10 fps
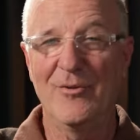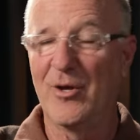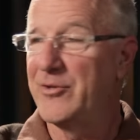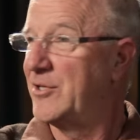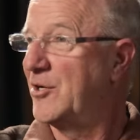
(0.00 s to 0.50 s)
don't
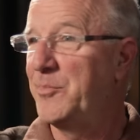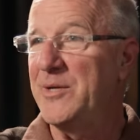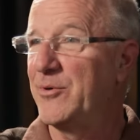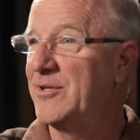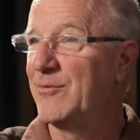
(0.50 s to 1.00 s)
know that young
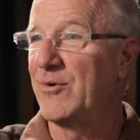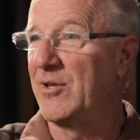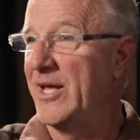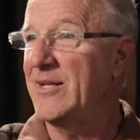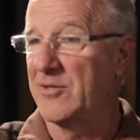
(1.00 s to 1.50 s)
people can
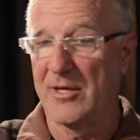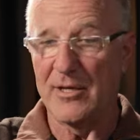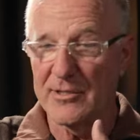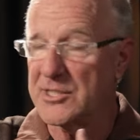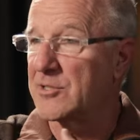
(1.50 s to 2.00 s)
relate to
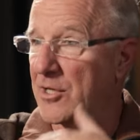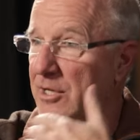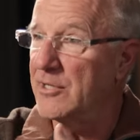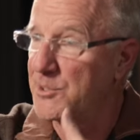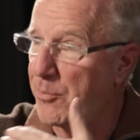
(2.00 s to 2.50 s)

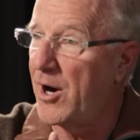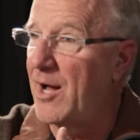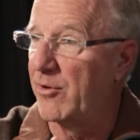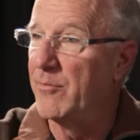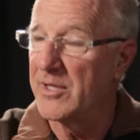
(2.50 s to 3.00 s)
his problem.